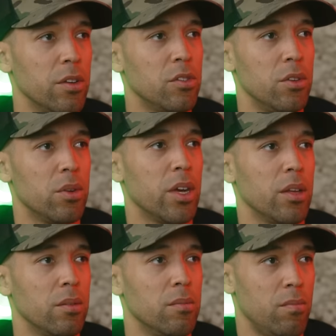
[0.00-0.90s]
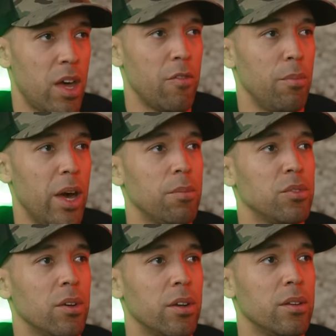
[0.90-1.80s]
so you can have
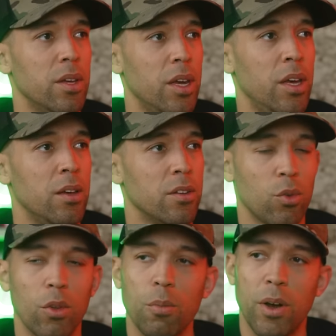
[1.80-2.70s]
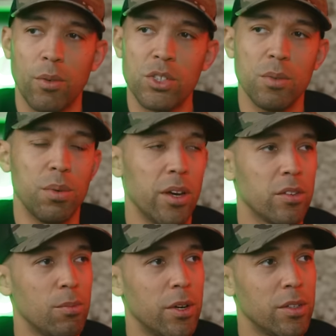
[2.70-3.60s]
maps on it solar powered
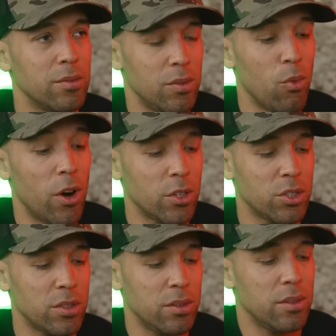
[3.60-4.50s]
GPS watch.